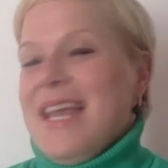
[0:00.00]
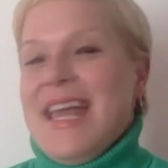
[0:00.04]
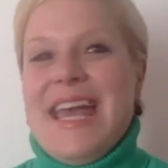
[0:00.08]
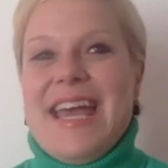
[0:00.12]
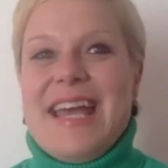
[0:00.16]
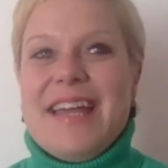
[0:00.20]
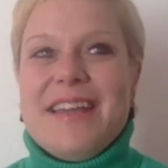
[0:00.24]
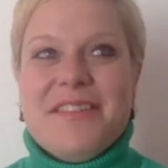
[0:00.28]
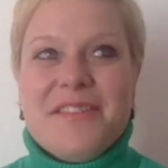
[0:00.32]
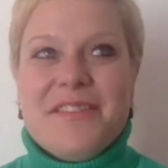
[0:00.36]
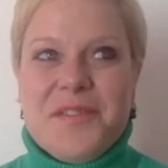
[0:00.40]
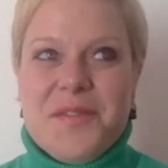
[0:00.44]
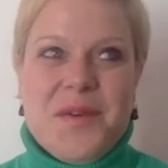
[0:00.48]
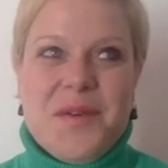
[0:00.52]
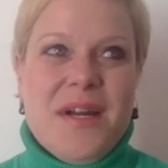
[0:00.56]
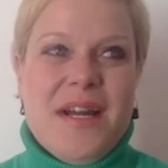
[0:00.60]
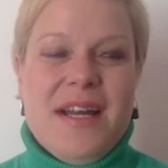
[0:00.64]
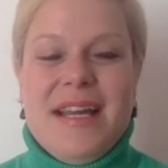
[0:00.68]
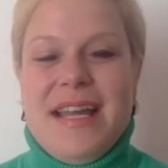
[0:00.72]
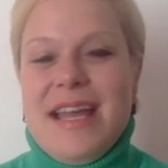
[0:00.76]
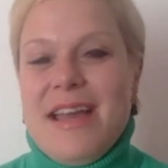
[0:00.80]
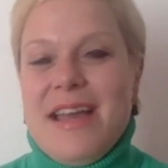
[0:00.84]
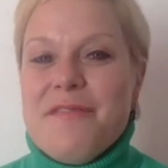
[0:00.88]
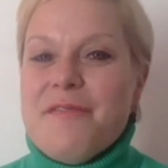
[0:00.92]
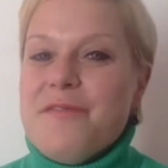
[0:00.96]

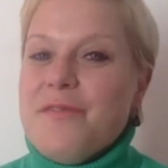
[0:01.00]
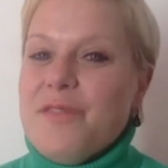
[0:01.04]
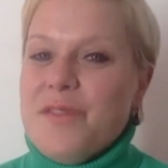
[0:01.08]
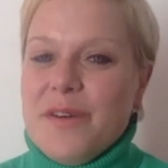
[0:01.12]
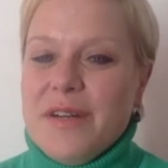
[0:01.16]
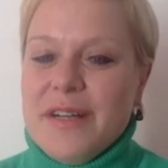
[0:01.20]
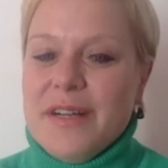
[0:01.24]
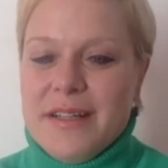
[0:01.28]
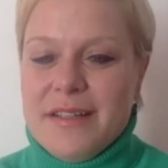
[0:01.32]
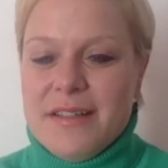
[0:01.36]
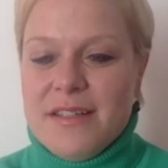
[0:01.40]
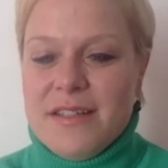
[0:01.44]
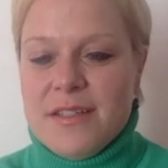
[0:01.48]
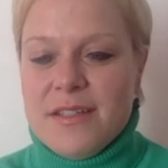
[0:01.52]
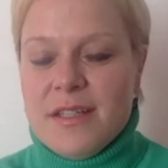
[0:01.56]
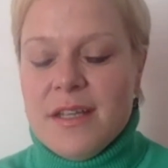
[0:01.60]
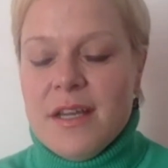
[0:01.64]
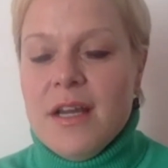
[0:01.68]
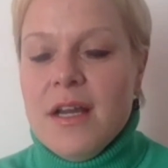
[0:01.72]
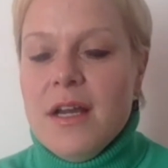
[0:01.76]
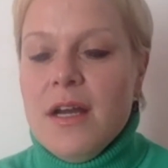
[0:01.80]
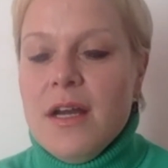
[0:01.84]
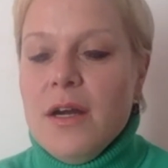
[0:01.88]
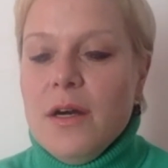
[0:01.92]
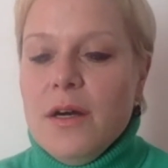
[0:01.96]
extra efforts
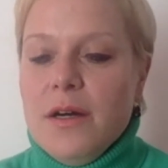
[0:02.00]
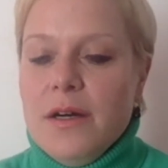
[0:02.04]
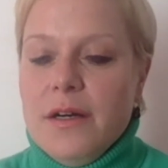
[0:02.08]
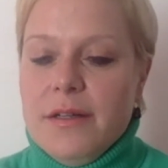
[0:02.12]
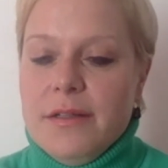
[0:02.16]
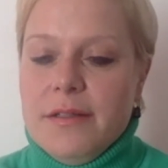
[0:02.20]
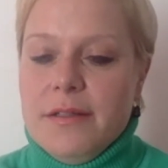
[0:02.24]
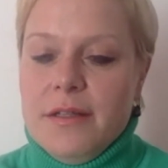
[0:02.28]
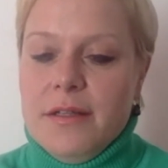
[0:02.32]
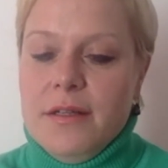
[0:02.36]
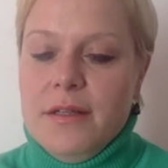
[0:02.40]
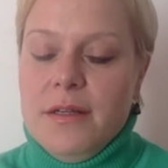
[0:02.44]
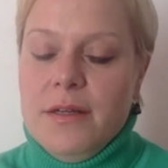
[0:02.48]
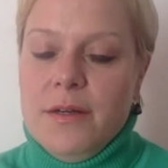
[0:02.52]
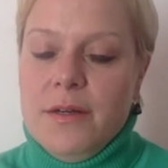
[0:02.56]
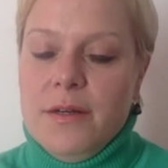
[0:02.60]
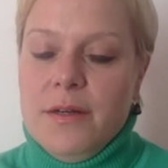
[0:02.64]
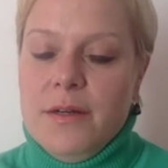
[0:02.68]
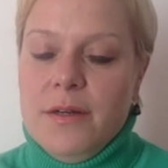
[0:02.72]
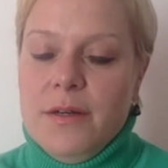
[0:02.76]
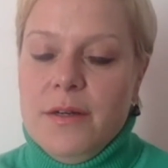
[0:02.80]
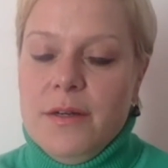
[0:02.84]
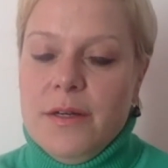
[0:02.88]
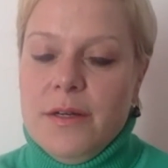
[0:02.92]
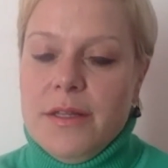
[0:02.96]

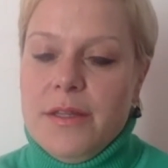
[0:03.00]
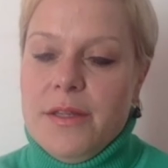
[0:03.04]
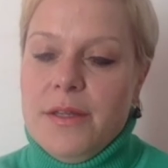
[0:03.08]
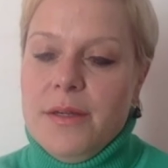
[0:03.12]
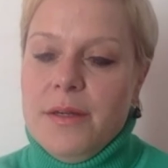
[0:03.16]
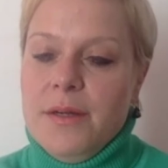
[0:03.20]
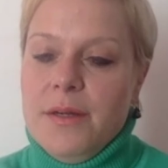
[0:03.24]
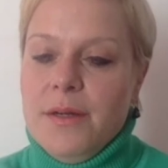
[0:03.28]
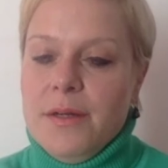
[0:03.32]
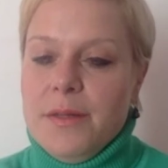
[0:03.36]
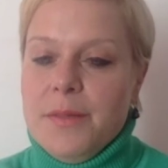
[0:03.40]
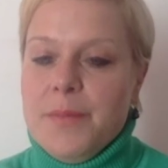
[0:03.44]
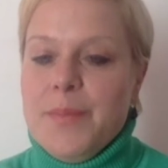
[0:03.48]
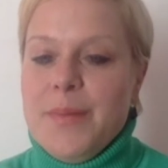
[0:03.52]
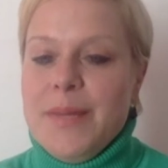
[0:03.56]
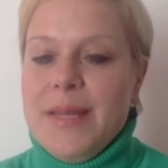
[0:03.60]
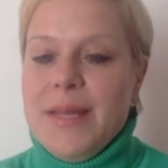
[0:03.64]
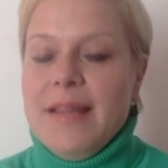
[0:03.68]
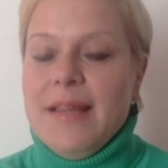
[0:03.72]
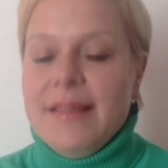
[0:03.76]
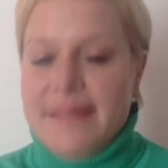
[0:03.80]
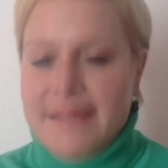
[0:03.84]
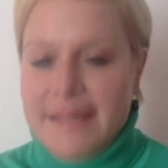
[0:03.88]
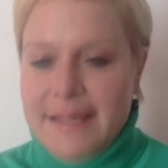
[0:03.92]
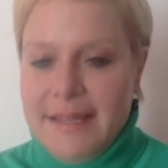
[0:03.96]
on
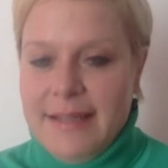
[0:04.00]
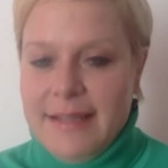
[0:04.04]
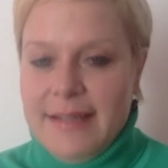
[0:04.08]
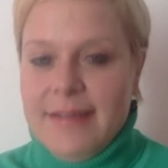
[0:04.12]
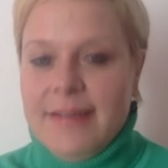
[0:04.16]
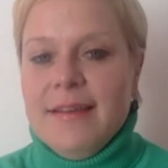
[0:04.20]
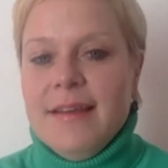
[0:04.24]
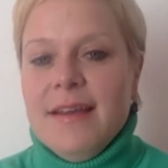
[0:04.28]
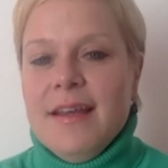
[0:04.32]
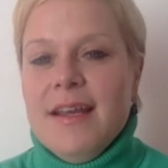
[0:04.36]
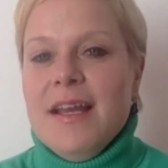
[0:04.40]
building